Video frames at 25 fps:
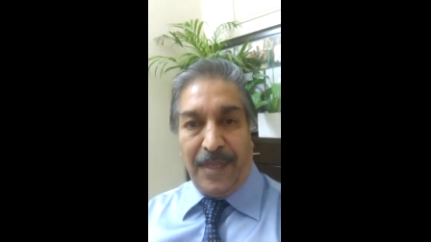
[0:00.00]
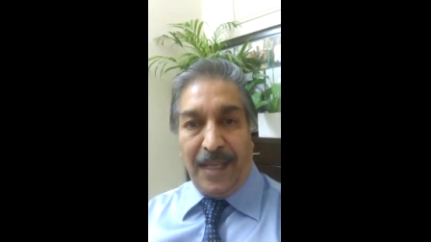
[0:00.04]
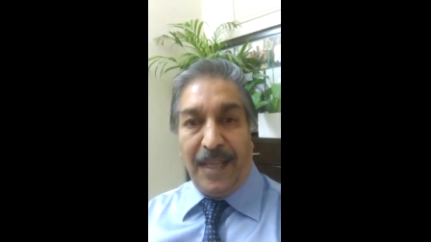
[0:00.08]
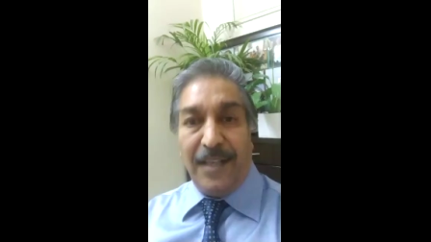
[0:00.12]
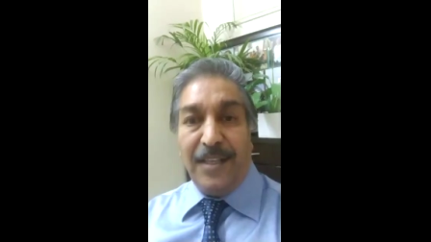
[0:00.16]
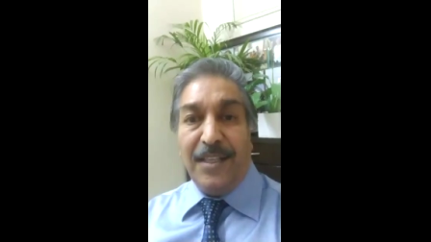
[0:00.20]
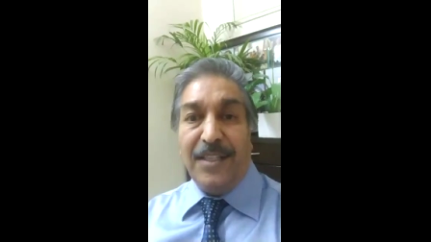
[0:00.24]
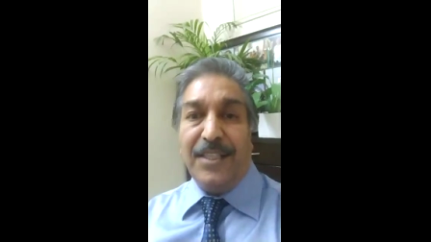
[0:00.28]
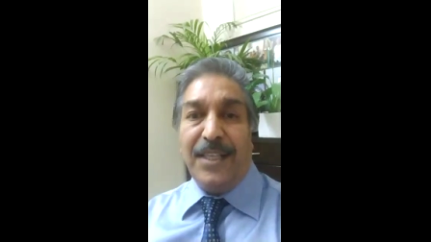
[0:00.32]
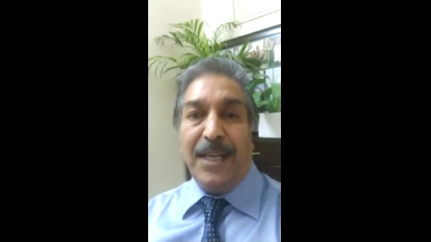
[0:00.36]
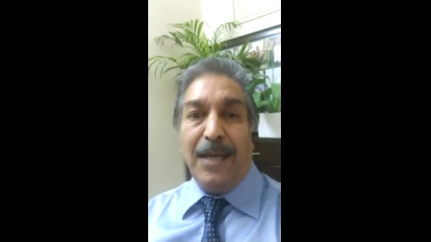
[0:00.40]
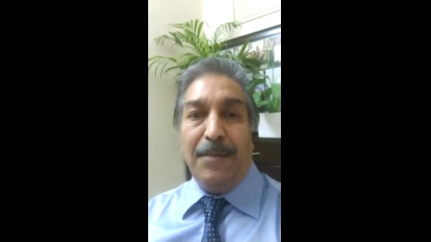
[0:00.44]

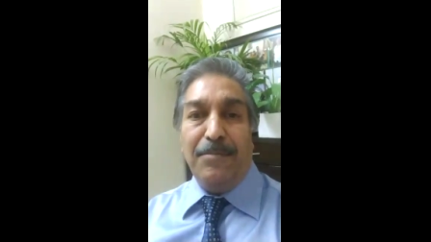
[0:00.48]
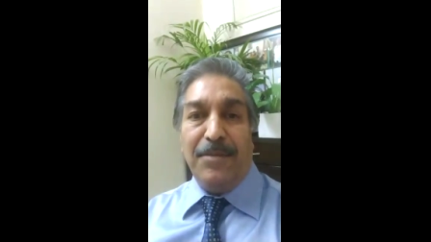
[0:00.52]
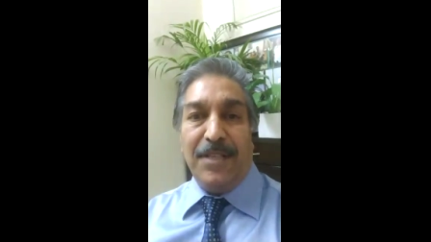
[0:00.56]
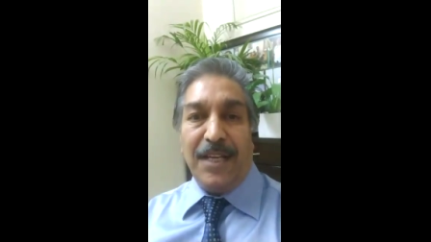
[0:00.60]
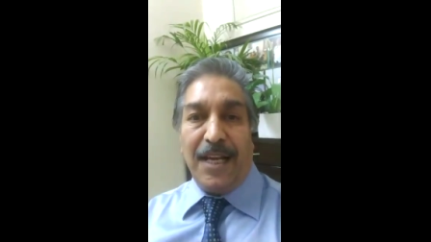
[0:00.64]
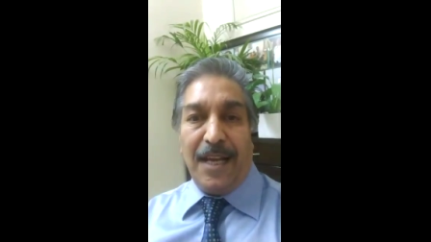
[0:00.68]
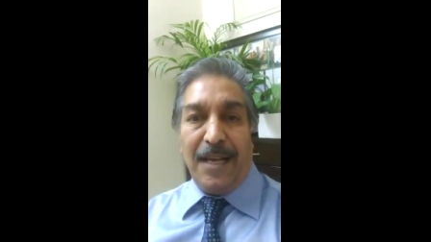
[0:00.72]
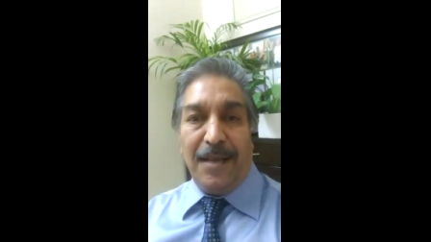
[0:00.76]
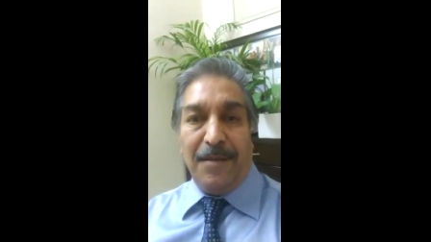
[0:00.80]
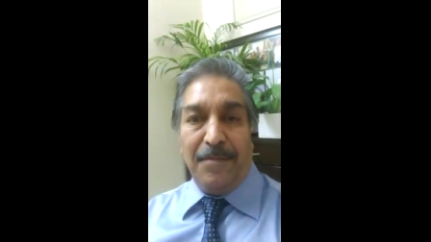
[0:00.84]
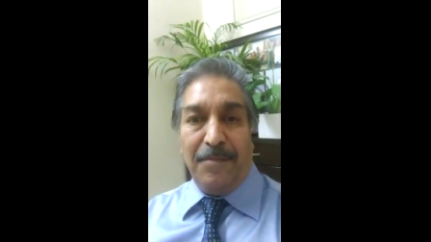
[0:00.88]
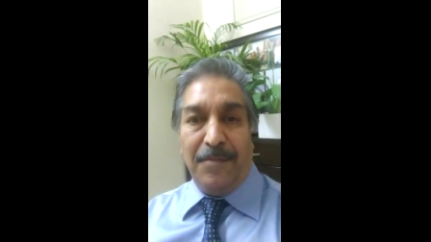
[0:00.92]
At the same
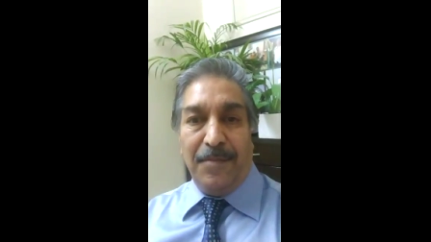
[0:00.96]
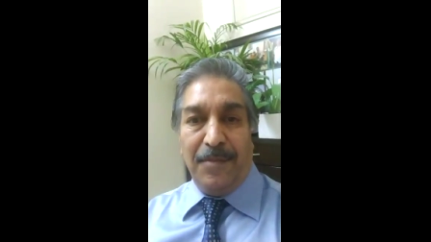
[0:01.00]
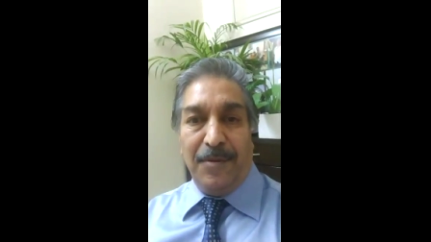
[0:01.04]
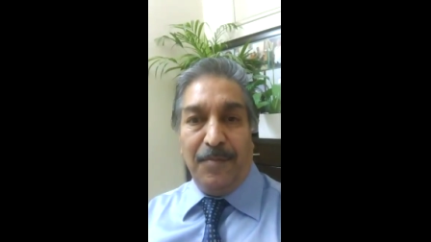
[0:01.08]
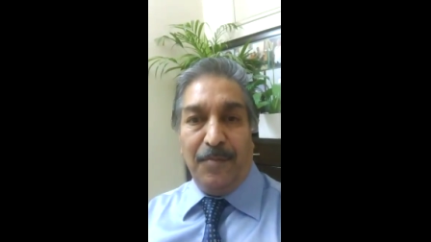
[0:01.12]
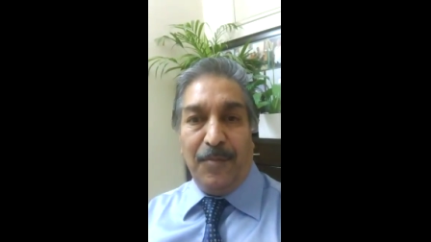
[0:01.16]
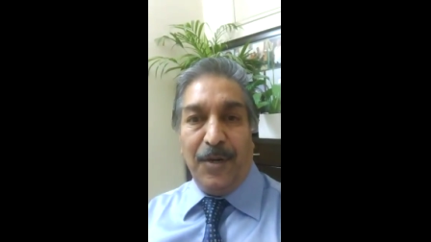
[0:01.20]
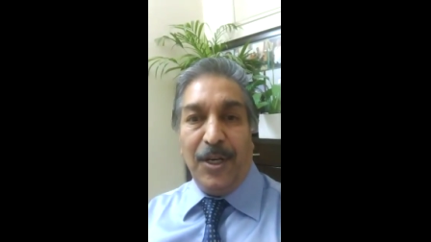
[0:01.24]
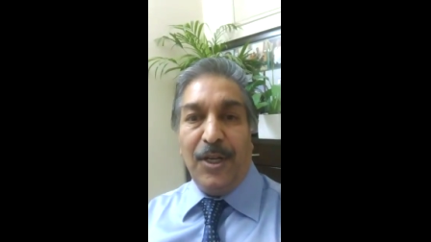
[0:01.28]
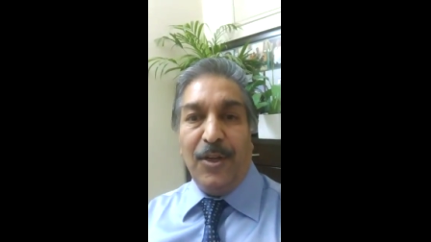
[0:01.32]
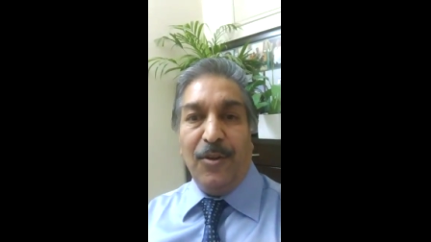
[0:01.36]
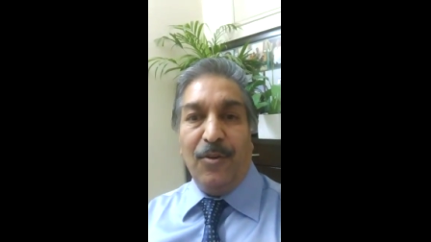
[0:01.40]
time,
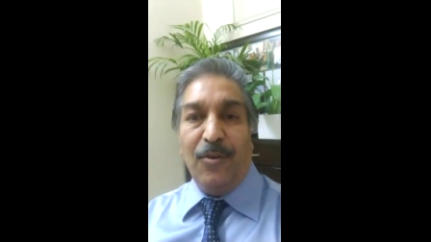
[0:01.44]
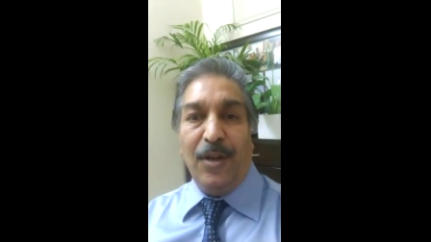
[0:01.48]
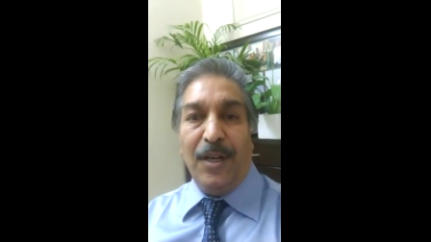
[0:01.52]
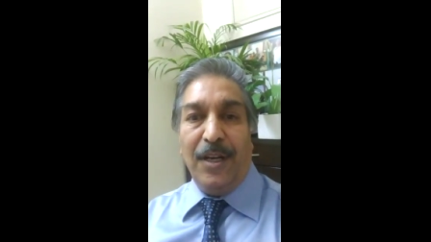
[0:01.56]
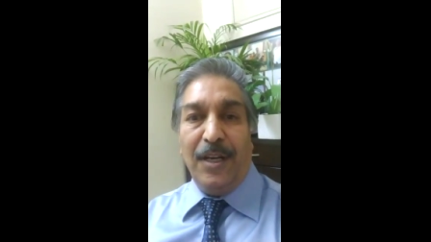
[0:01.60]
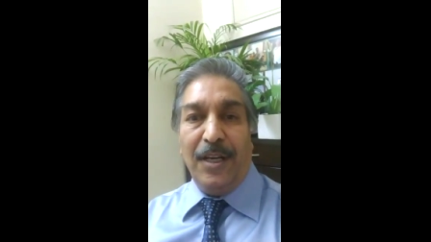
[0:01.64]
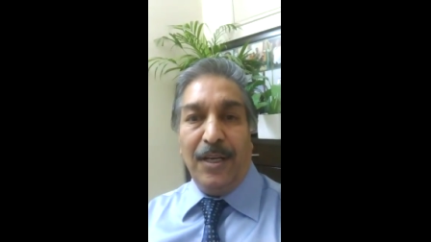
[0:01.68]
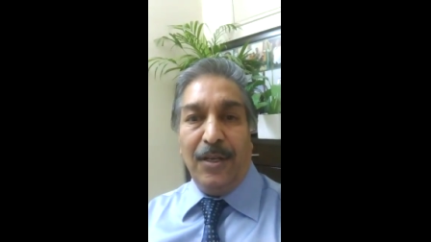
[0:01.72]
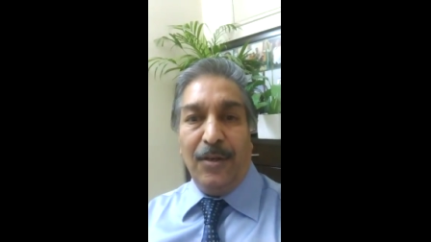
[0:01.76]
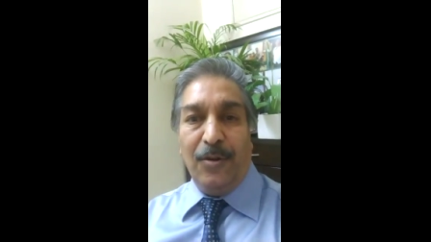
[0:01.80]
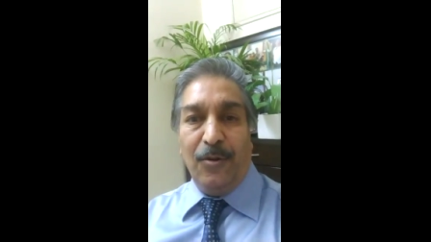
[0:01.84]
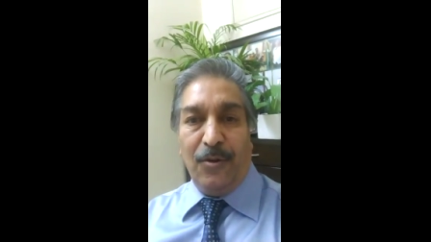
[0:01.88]

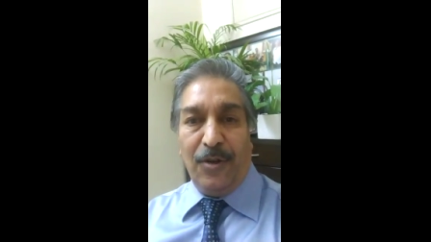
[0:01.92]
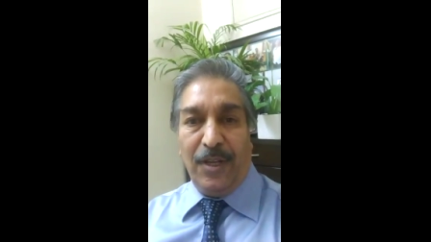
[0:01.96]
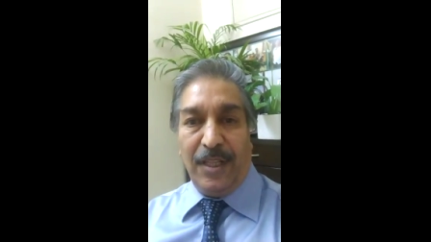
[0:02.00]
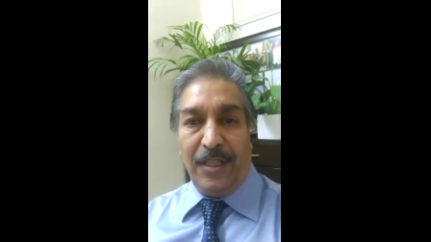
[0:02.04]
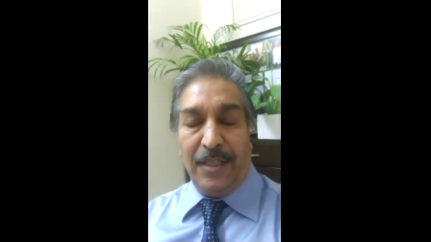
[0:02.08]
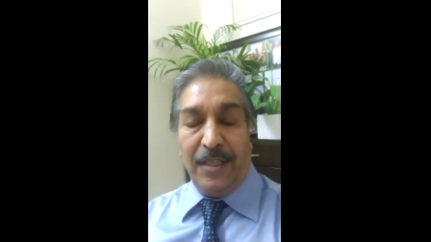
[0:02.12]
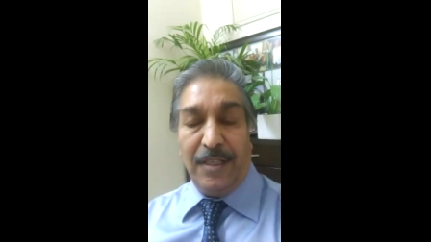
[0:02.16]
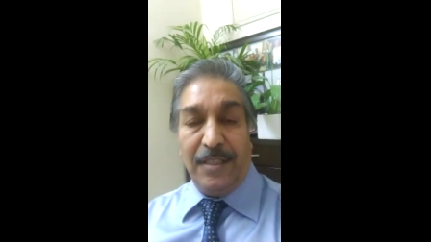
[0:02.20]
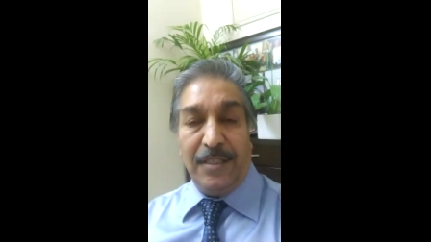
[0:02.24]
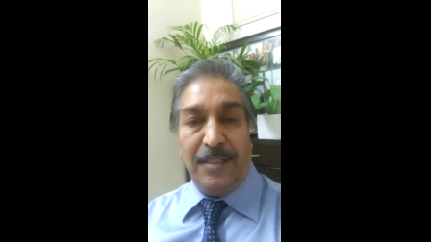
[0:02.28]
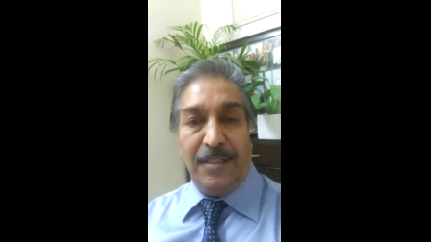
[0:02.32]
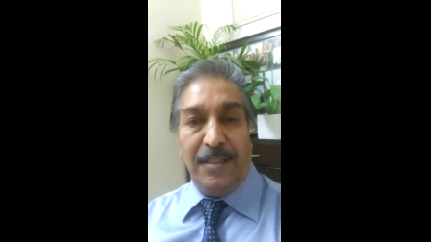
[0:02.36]
particularly
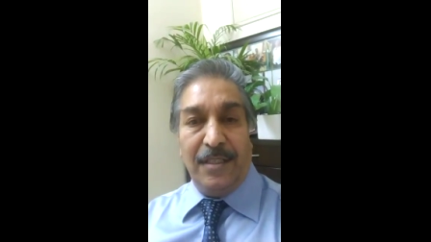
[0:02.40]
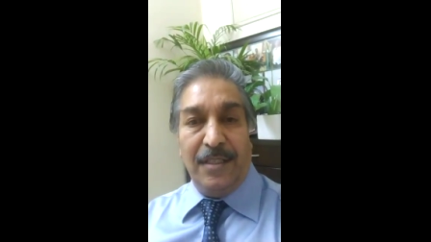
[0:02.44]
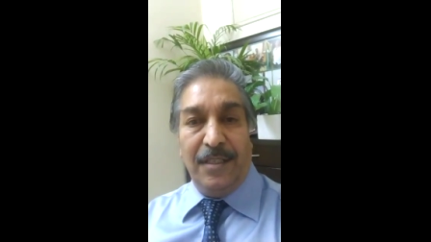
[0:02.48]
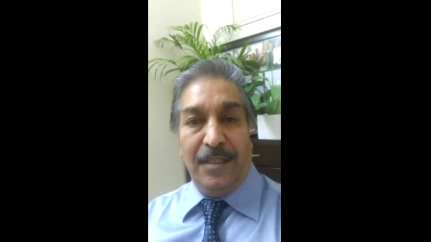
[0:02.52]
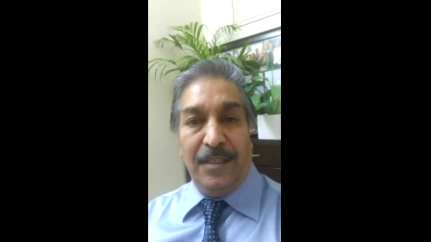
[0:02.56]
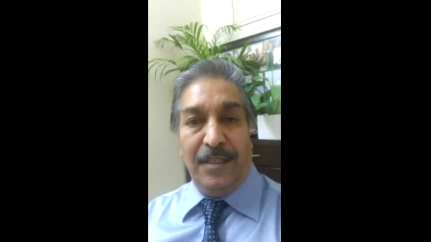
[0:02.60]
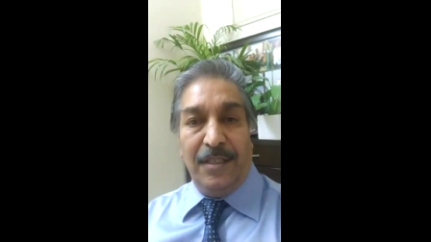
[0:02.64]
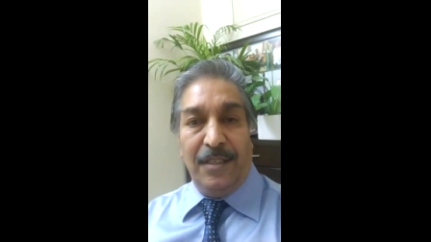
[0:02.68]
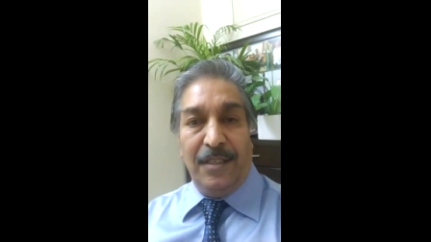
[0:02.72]
during this